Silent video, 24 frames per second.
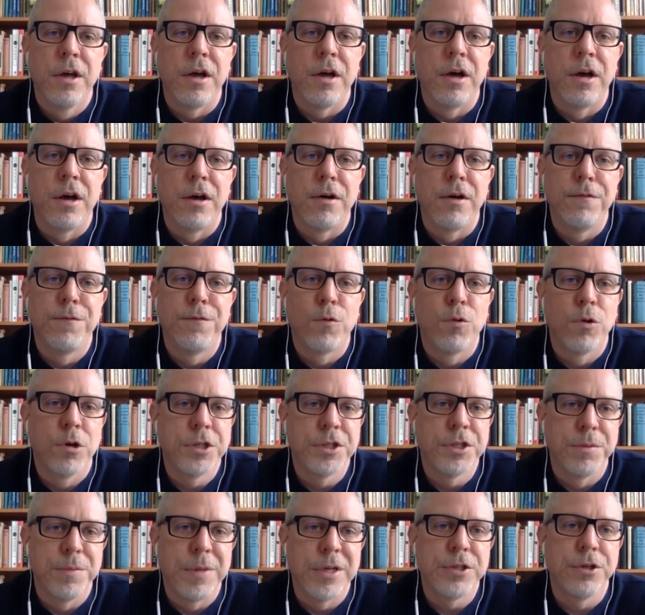4
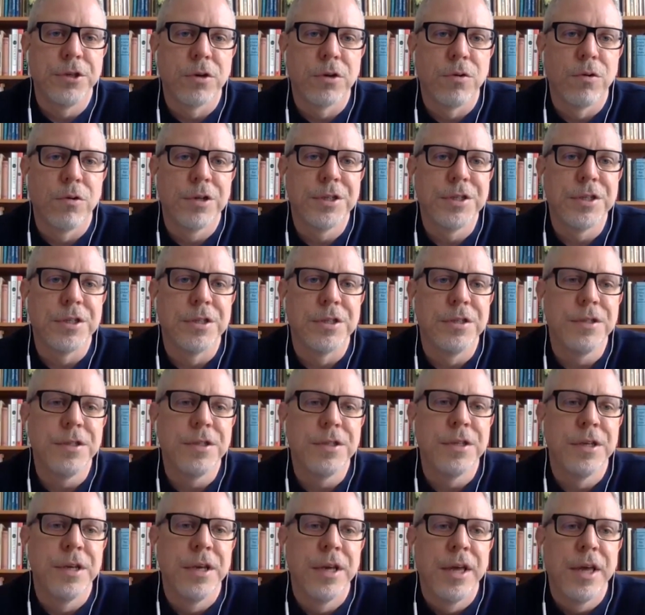semester
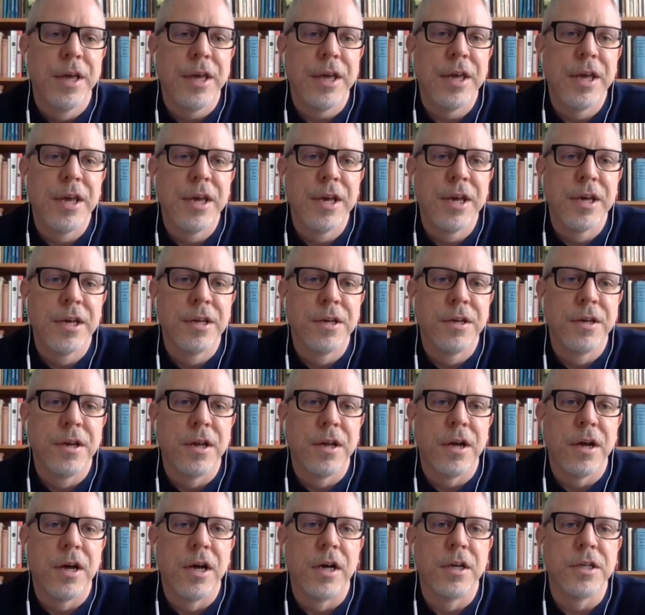courses
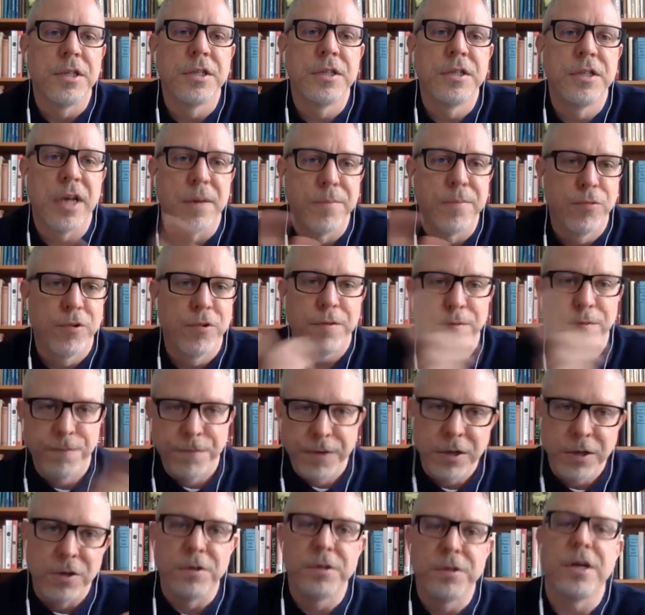in a separate
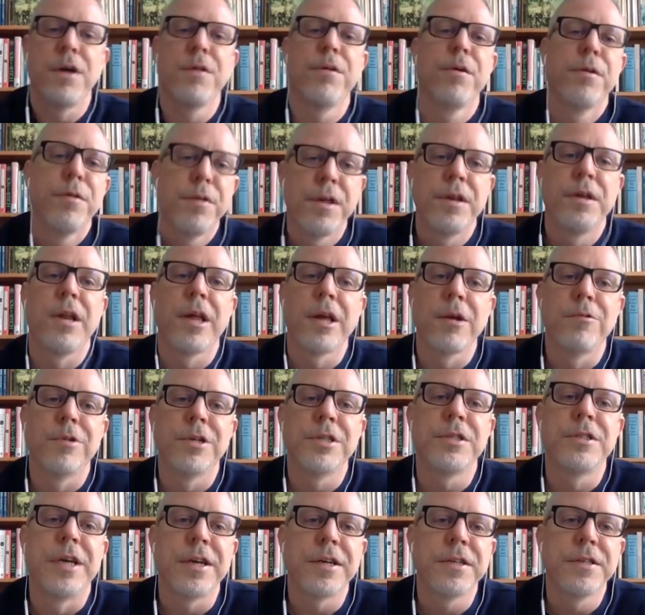field other than
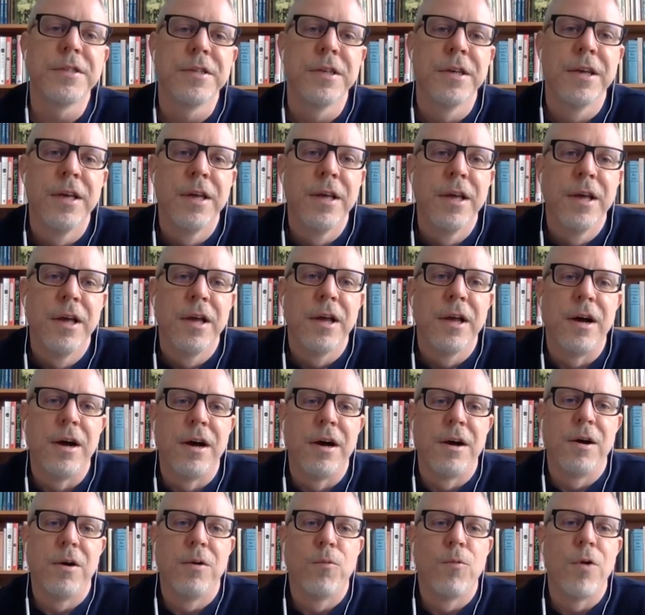linguistics,
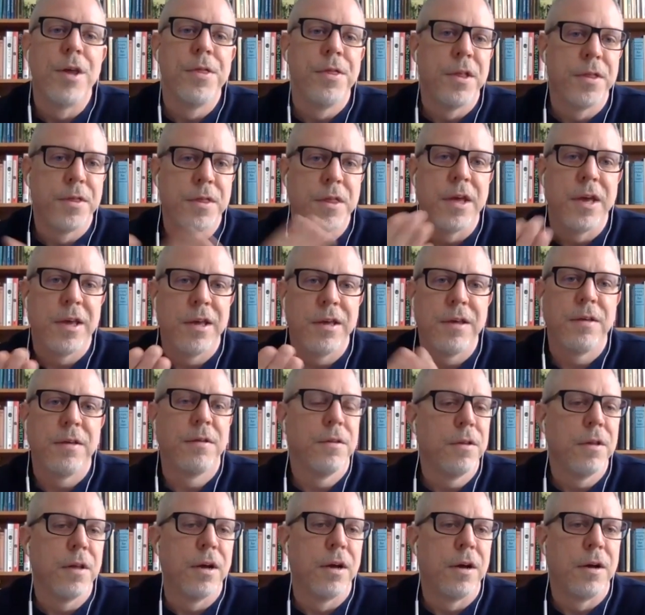one that they,
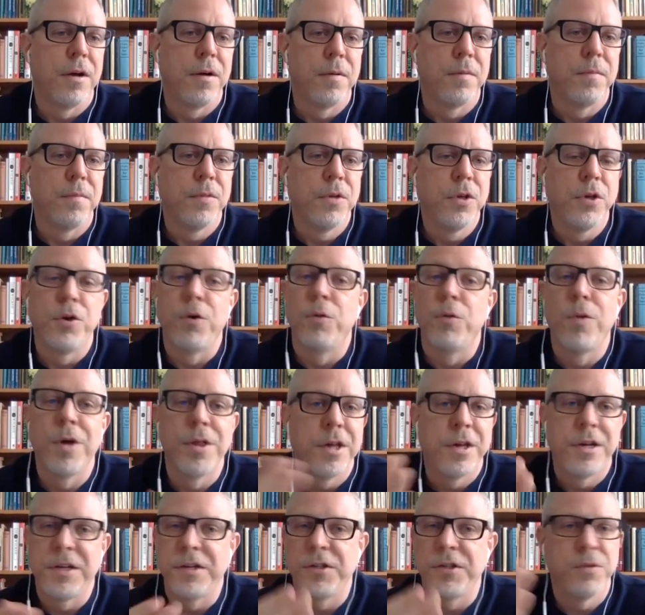one
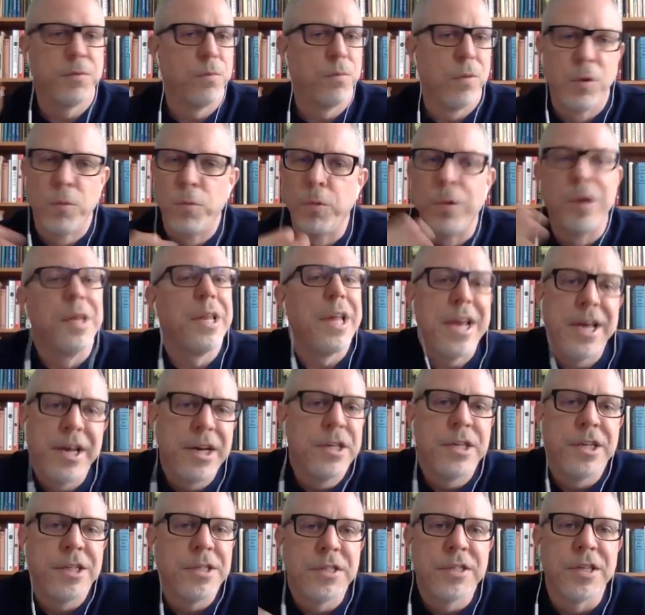that is
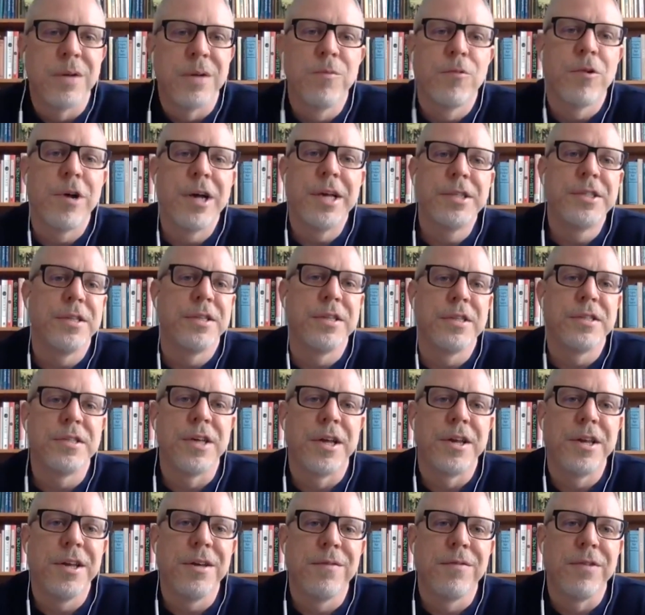related in some way to the
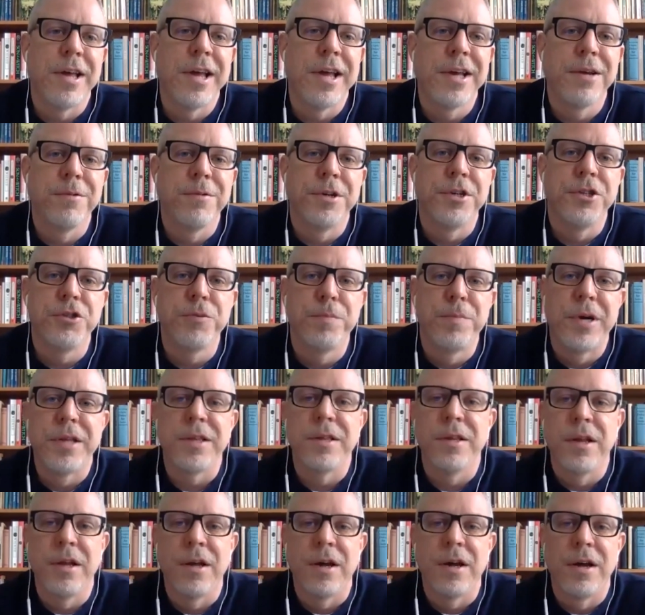study of language,
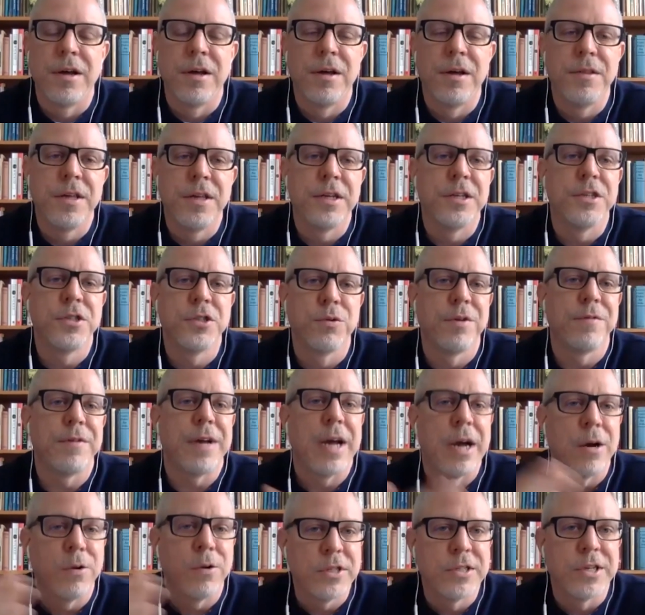but that is sort
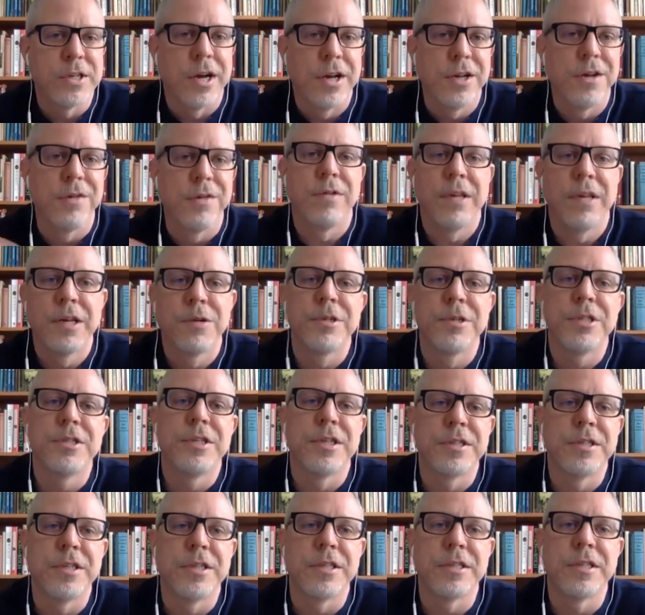of outside of
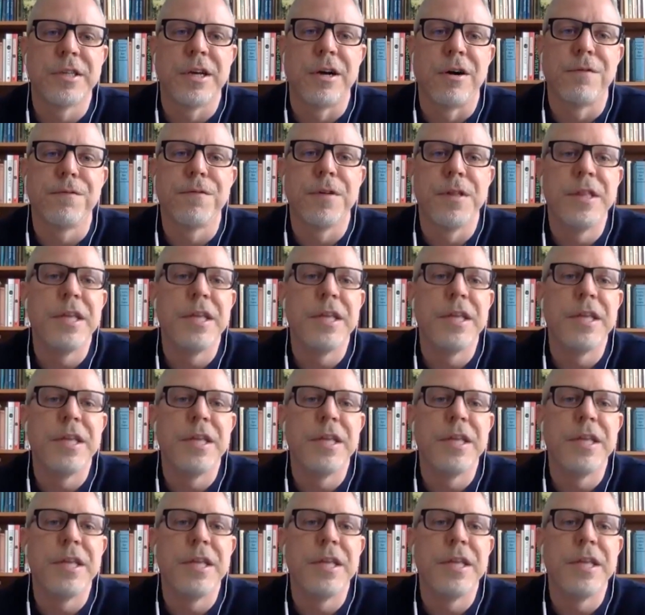linguistics itself.